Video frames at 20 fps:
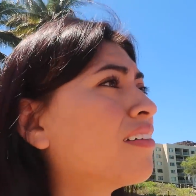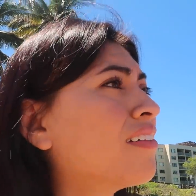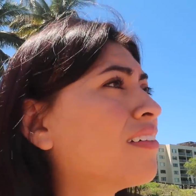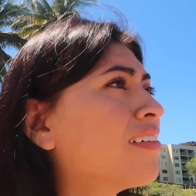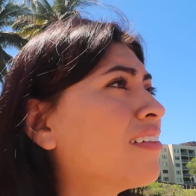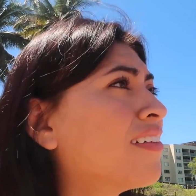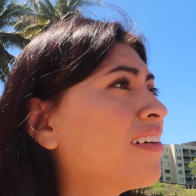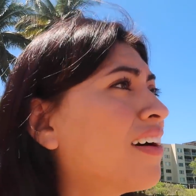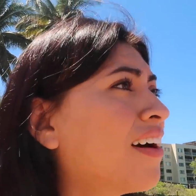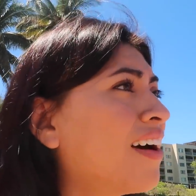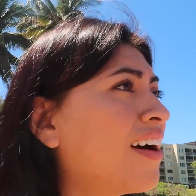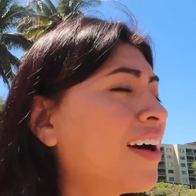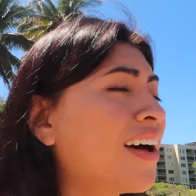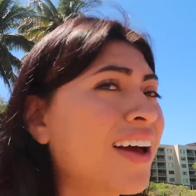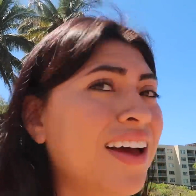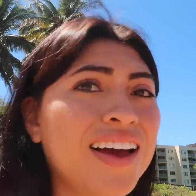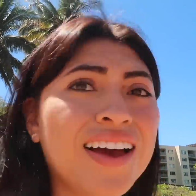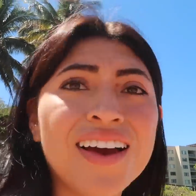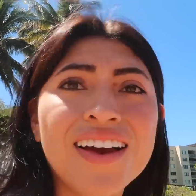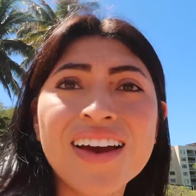Well, your
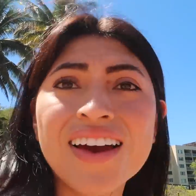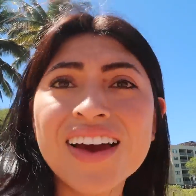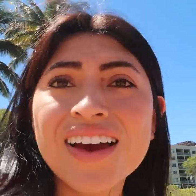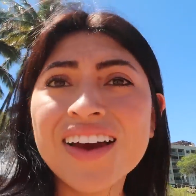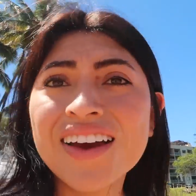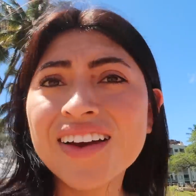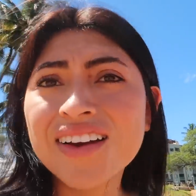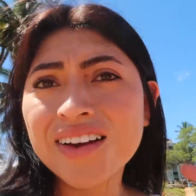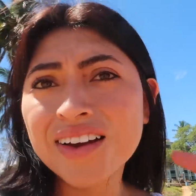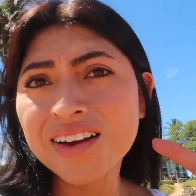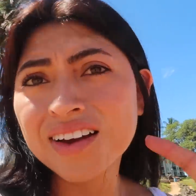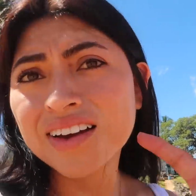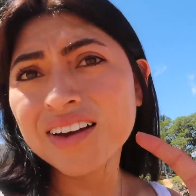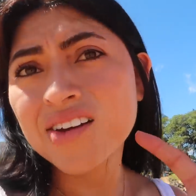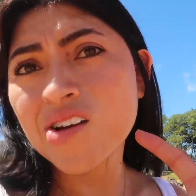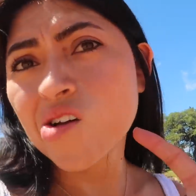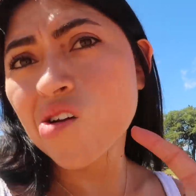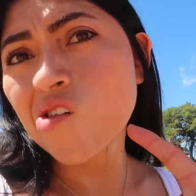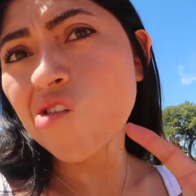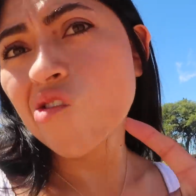sunscreen's all
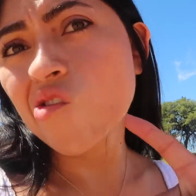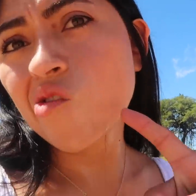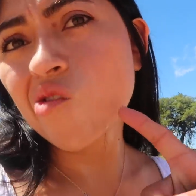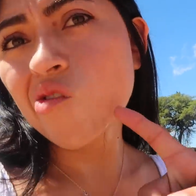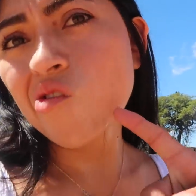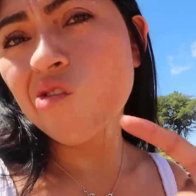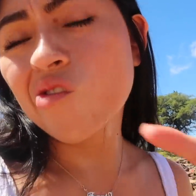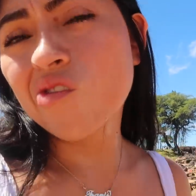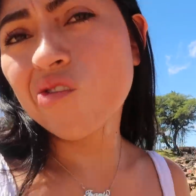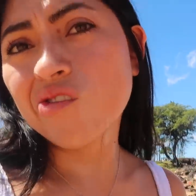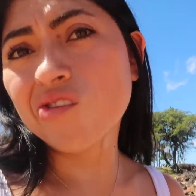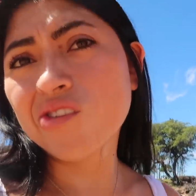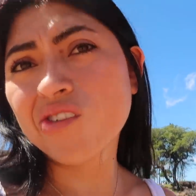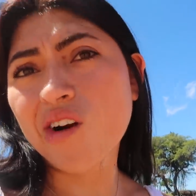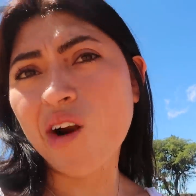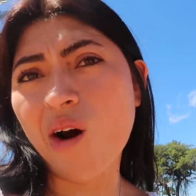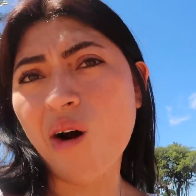wiring and you don't see that?